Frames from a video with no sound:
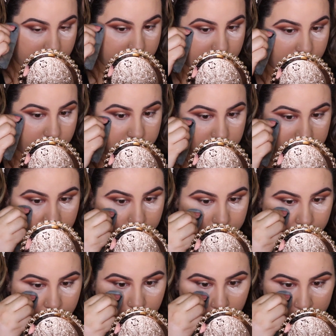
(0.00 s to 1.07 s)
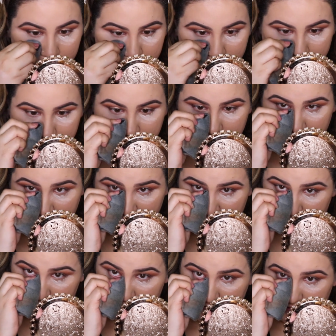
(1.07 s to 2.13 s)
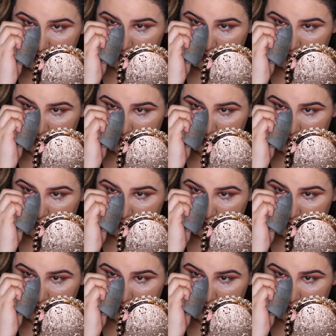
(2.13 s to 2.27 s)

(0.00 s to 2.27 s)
Now what's kind of cool about these sponges